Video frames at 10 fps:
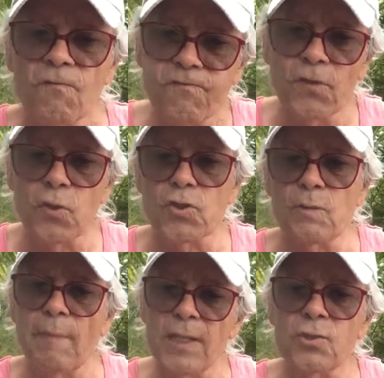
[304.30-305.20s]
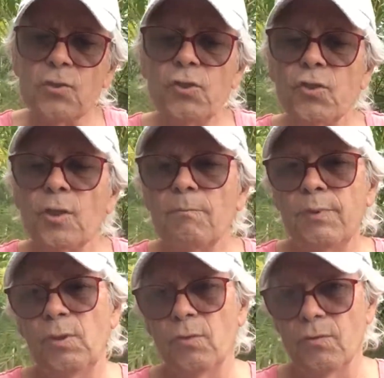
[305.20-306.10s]
First, make sure your
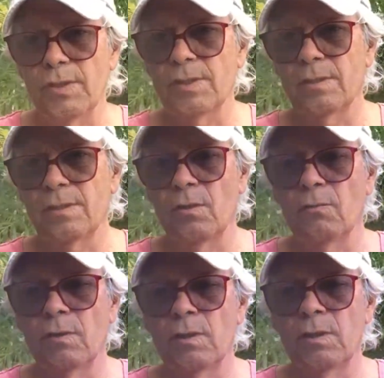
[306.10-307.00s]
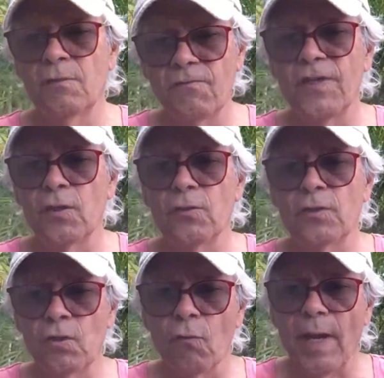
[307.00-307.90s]
computer is
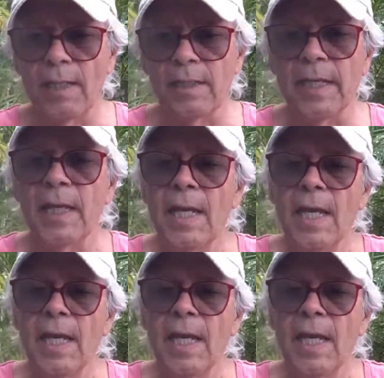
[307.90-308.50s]
configured correctly.